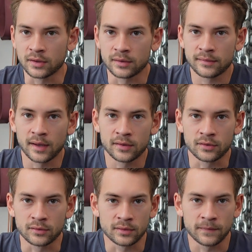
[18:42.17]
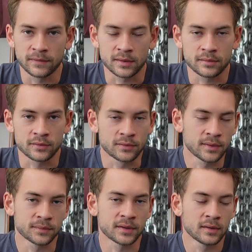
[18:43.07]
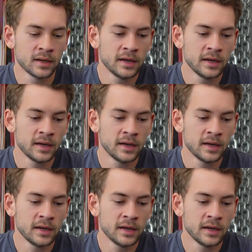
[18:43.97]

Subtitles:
it's not your hip flexor or something.